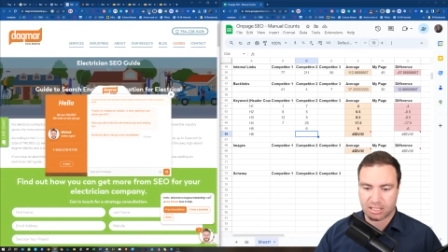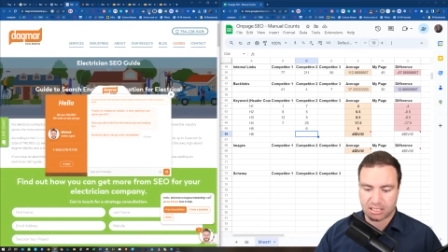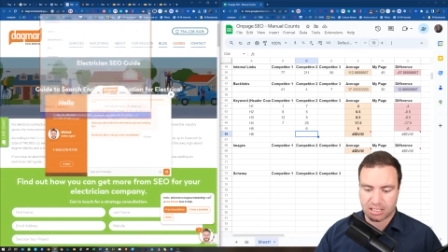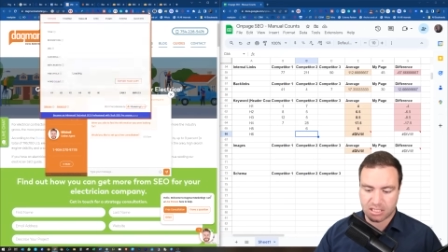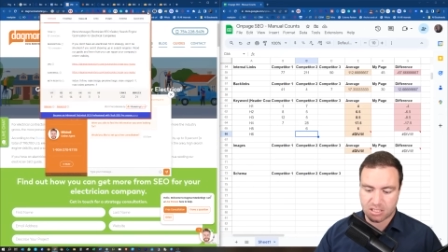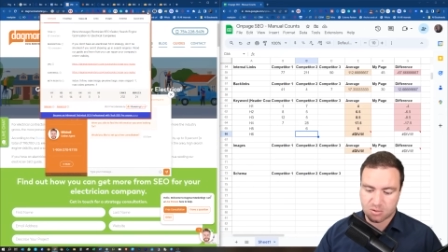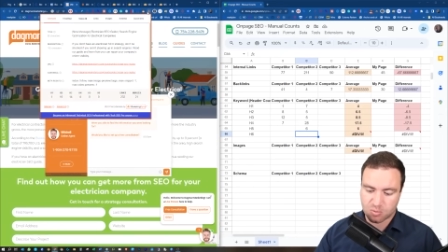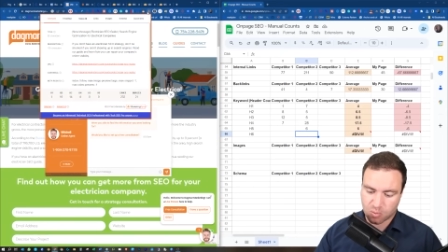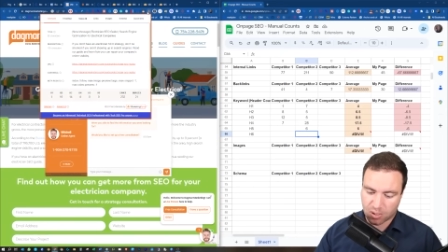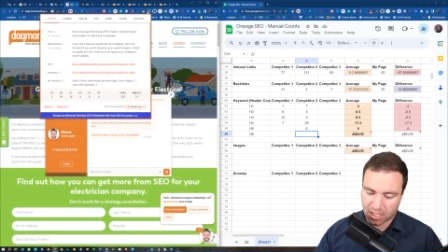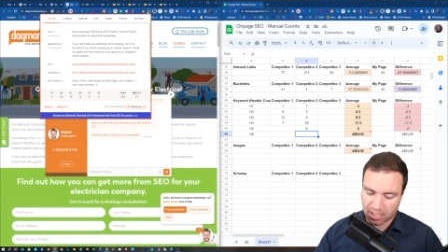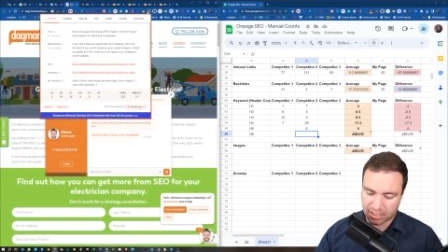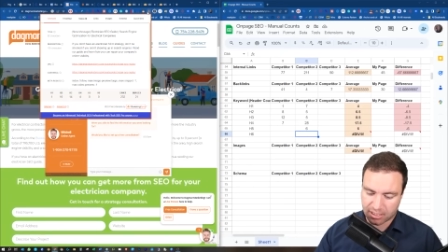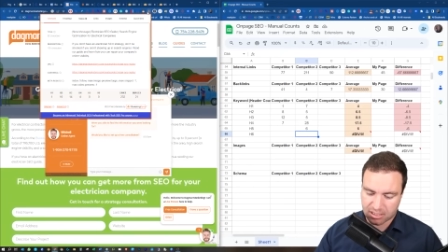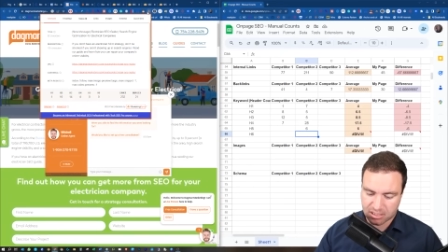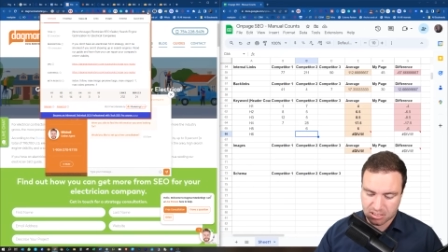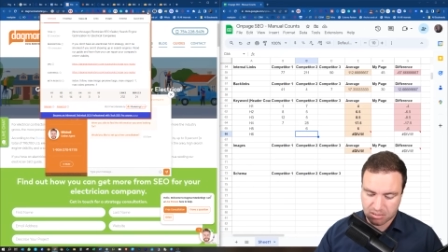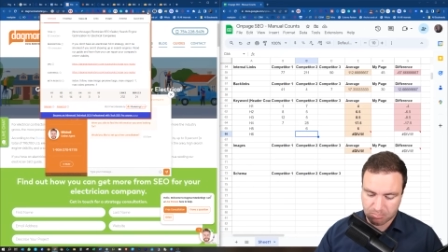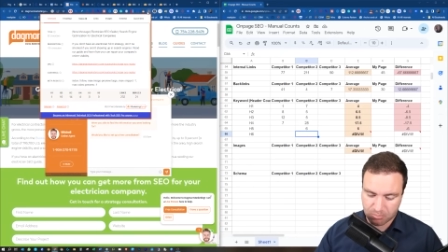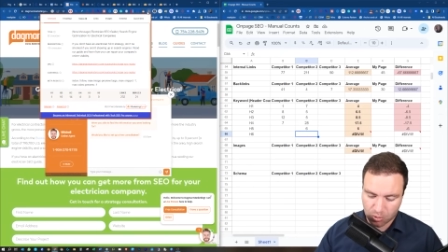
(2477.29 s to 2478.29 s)
this way
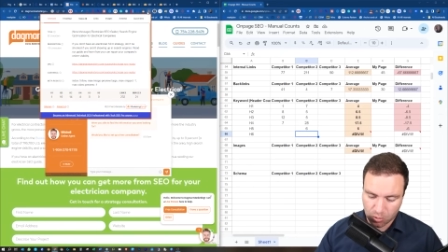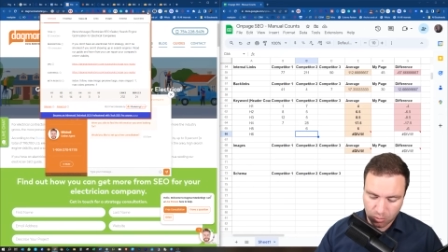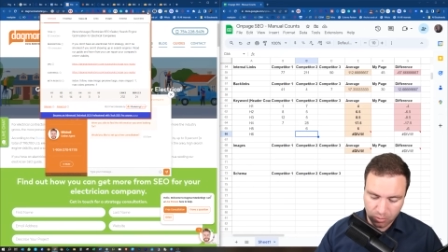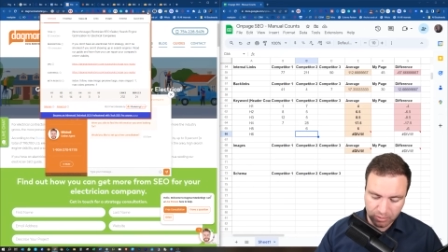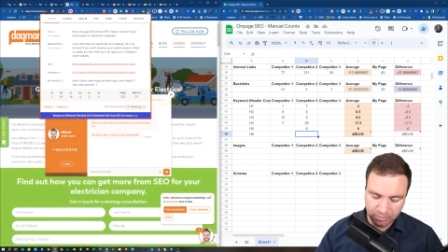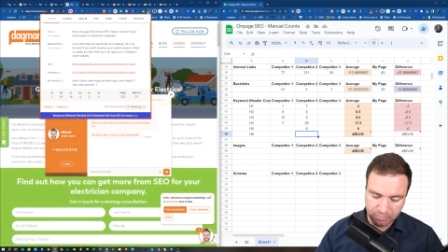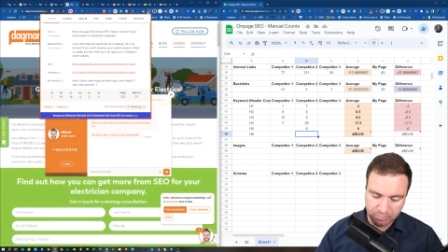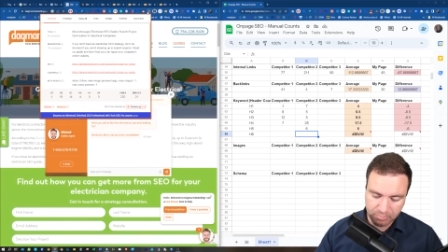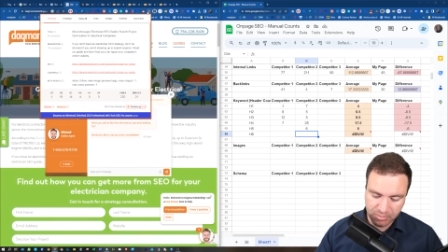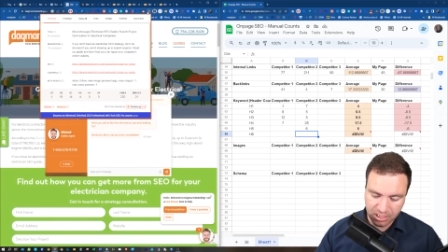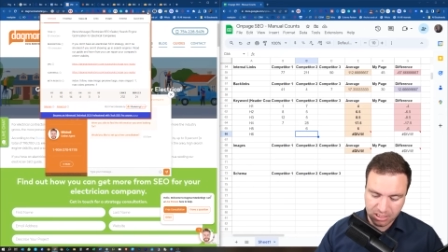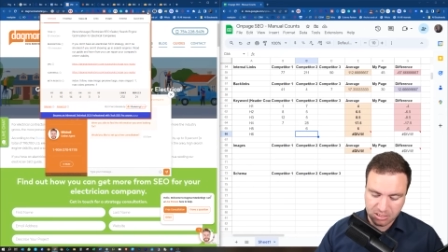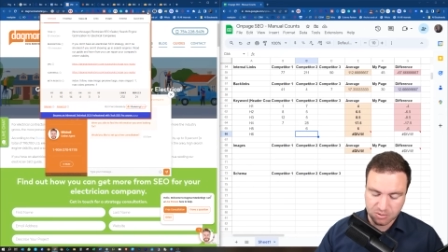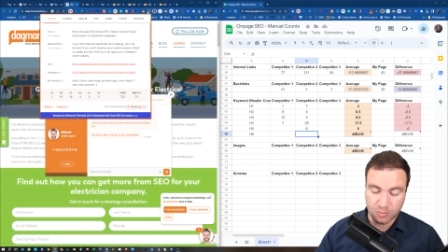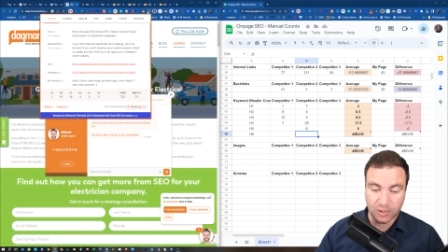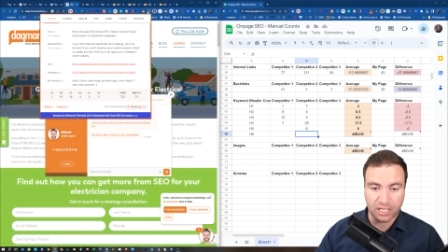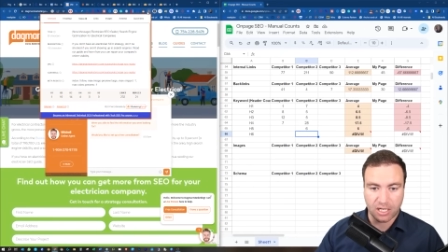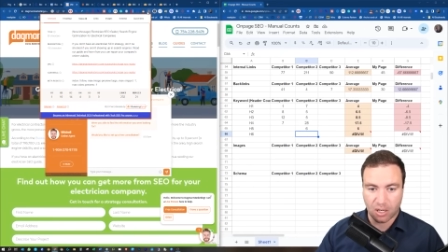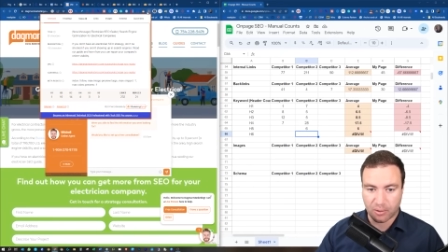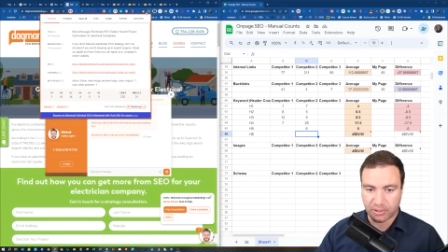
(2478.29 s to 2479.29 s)
is important because we're
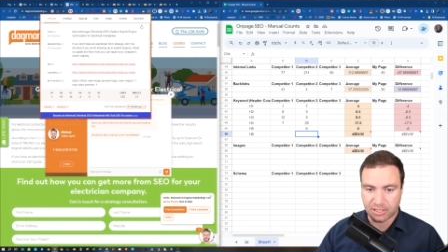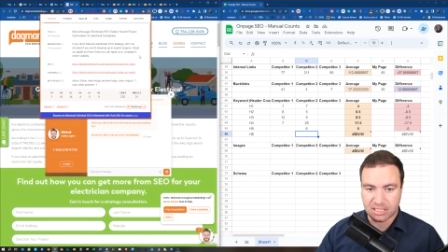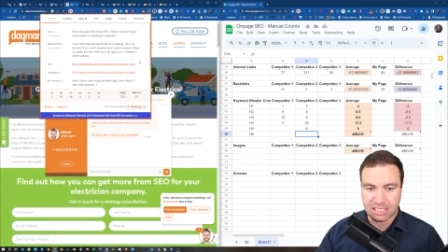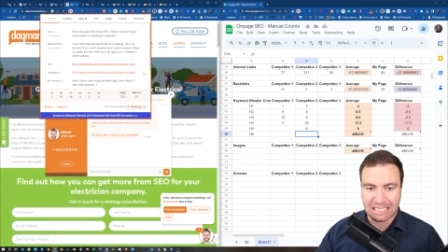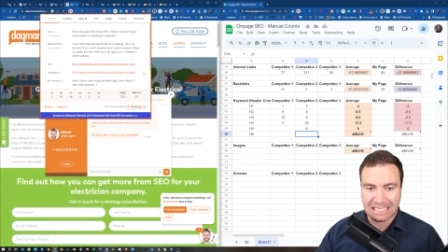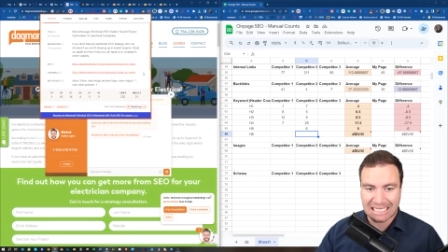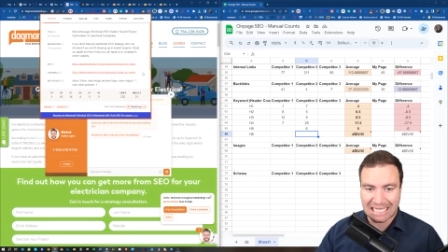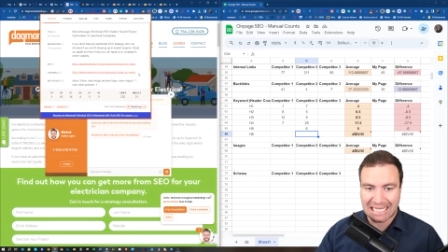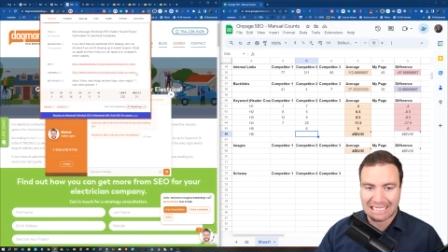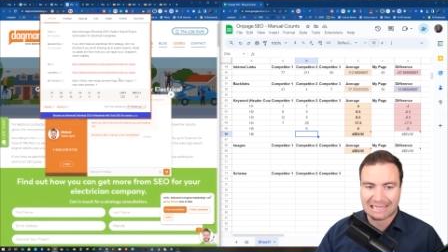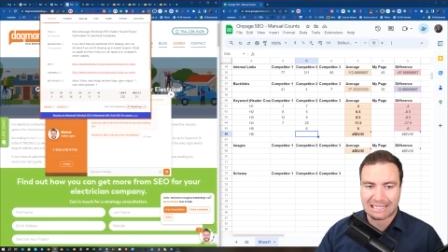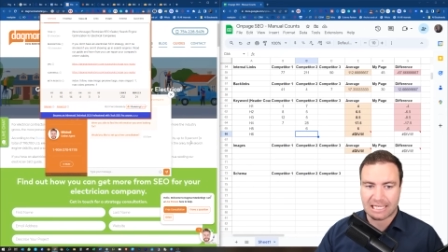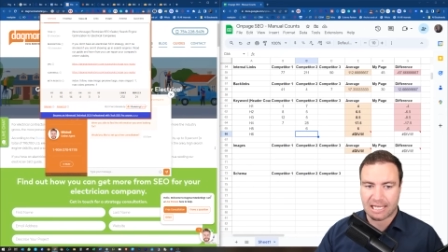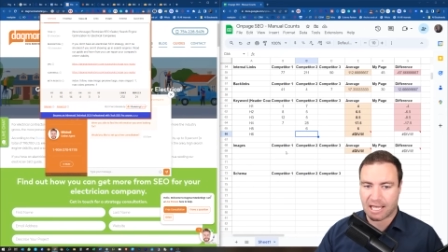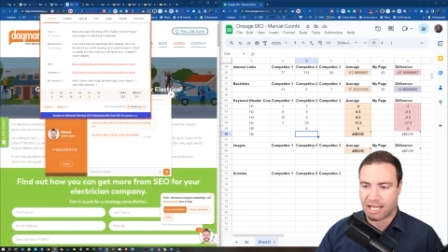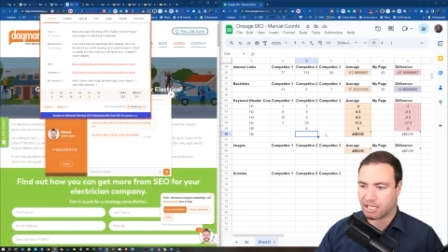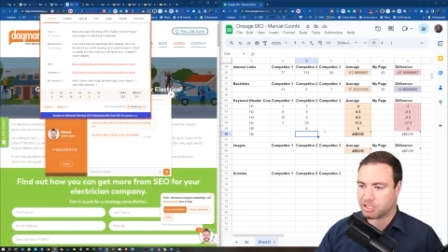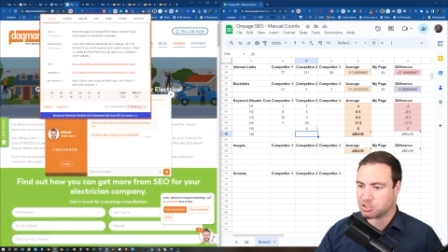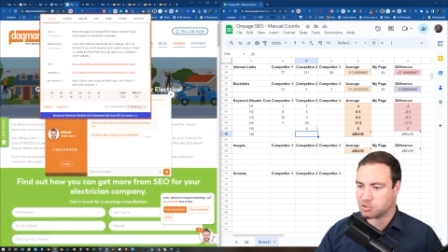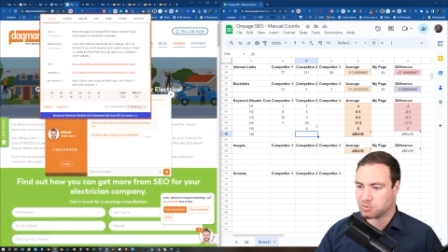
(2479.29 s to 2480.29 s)
going to get the
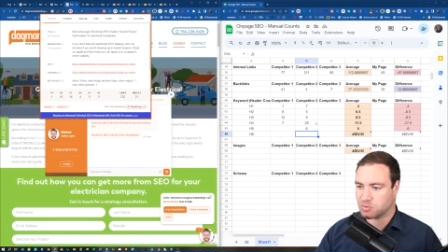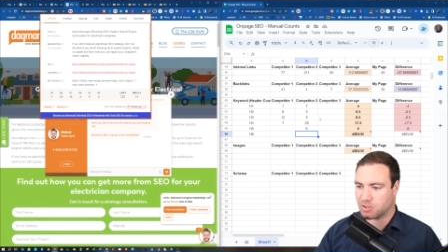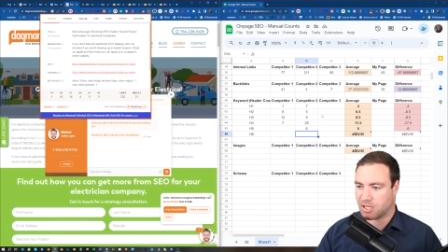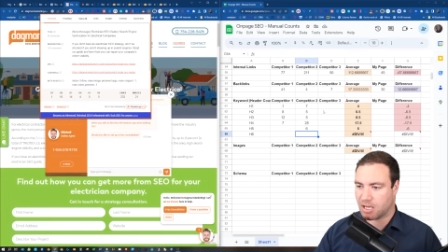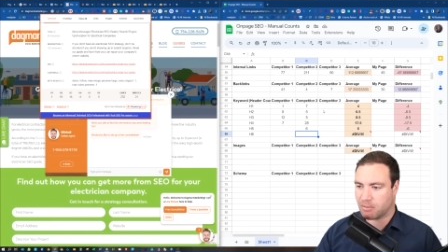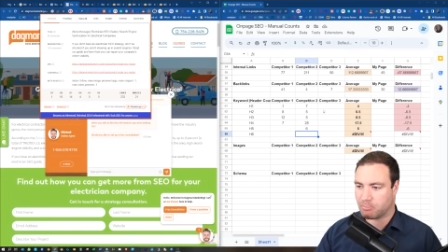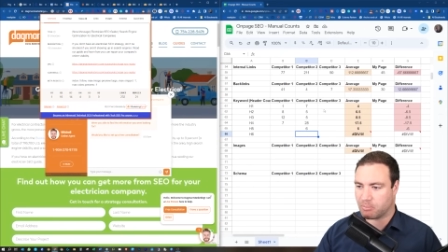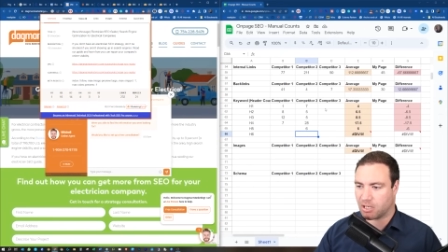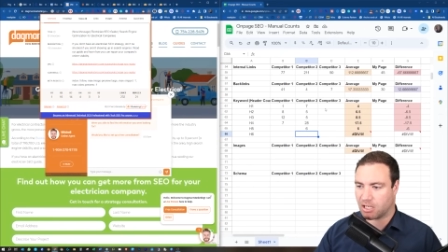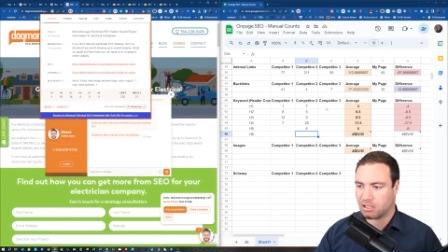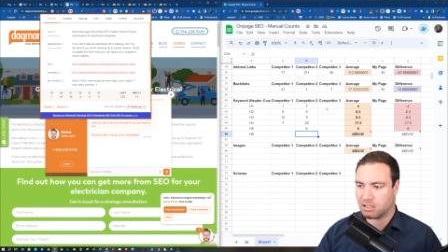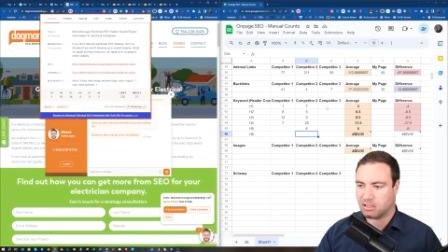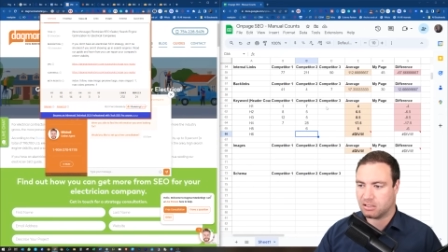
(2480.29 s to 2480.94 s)
actual number.